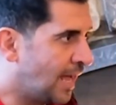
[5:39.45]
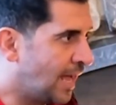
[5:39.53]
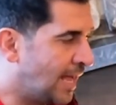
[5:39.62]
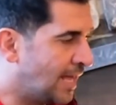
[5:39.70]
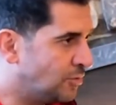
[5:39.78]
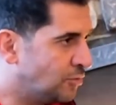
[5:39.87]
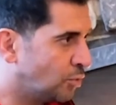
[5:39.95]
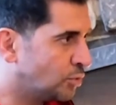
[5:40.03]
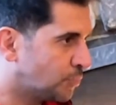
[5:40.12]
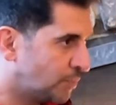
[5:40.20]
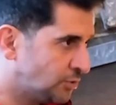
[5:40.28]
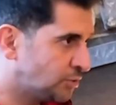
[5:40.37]
And
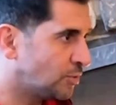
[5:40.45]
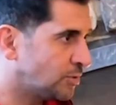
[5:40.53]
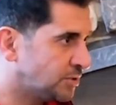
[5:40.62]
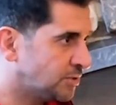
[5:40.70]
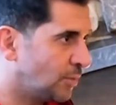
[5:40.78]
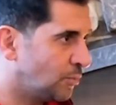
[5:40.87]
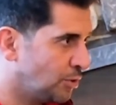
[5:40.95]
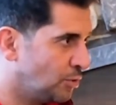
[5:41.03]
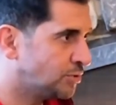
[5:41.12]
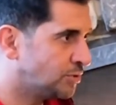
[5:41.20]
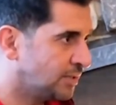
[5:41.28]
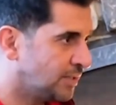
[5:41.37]
those resources that we
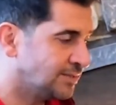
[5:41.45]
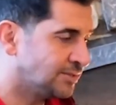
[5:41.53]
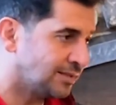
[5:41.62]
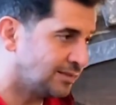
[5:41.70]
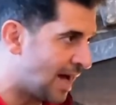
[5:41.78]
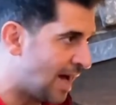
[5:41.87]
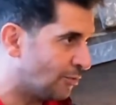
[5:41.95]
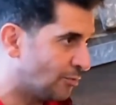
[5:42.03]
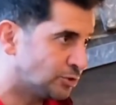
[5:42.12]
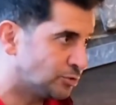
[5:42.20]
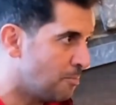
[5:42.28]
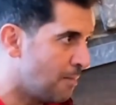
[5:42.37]
use today is the
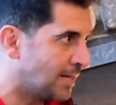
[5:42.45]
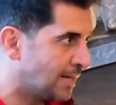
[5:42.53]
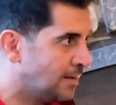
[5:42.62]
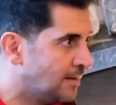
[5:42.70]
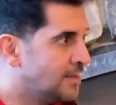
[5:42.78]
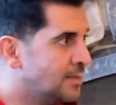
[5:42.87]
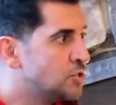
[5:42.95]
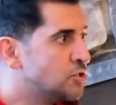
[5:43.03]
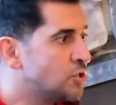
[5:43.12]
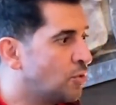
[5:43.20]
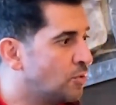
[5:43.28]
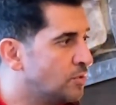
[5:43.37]
dollar, it's money.
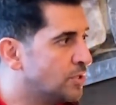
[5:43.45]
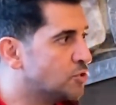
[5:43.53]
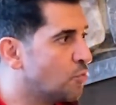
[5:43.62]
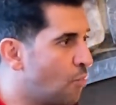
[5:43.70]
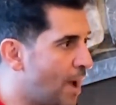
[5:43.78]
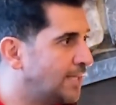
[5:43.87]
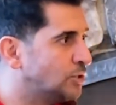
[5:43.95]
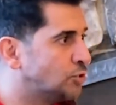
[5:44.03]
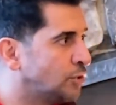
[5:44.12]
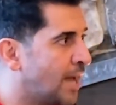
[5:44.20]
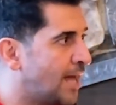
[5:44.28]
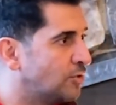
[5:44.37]
So it's a waste
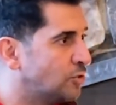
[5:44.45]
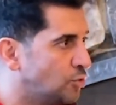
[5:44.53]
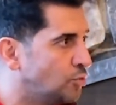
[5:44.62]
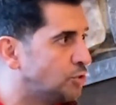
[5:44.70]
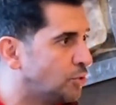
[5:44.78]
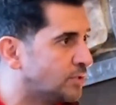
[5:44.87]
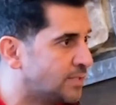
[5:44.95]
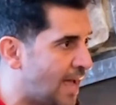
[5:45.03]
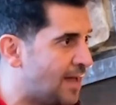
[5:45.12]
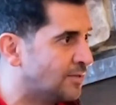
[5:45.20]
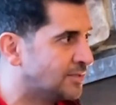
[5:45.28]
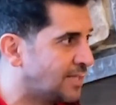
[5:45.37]
to not use your
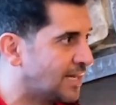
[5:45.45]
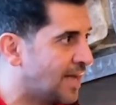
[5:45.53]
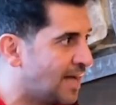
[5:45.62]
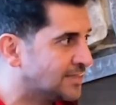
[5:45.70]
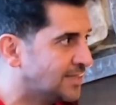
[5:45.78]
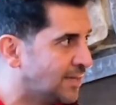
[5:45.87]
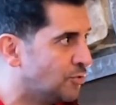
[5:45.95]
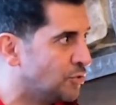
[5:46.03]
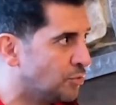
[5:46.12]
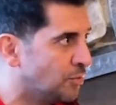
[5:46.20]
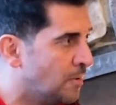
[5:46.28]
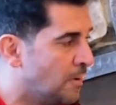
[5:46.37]
talents that God's given
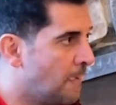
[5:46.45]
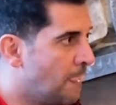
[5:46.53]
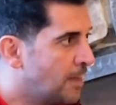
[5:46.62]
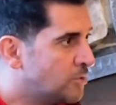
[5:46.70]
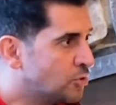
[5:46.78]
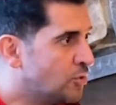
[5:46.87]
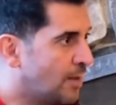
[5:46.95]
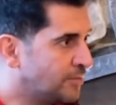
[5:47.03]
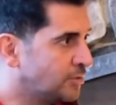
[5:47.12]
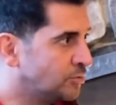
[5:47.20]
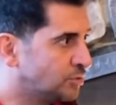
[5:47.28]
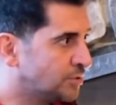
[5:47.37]
you to go out
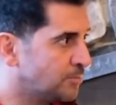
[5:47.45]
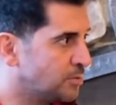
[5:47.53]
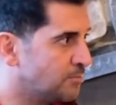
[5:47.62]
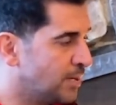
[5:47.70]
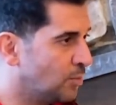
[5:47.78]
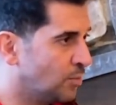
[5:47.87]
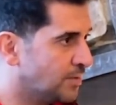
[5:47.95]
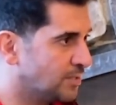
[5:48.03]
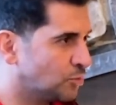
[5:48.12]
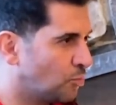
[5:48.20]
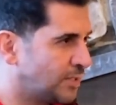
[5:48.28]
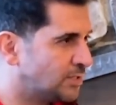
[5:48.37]
there and do something big with it.
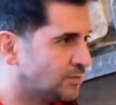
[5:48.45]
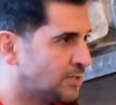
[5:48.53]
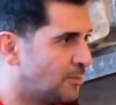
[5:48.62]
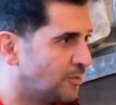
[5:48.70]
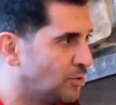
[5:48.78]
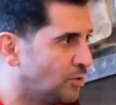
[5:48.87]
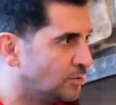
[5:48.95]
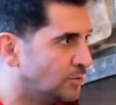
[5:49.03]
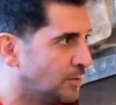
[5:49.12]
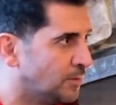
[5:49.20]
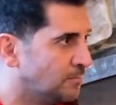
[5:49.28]
It's a waste of time if you don't do it.